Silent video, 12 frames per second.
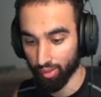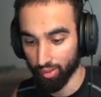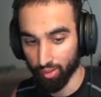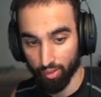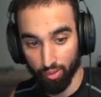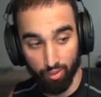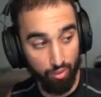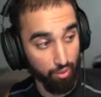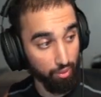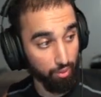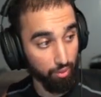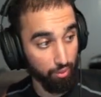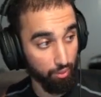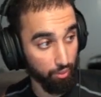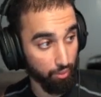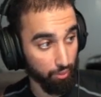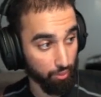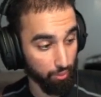
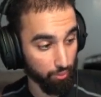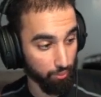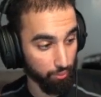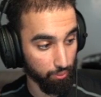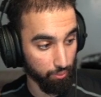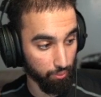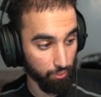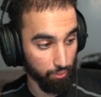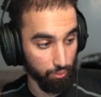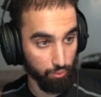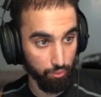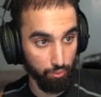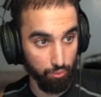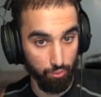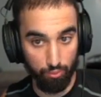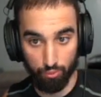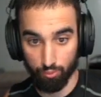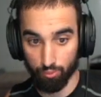
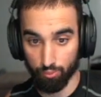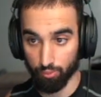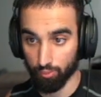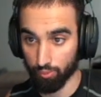Nobody speaks.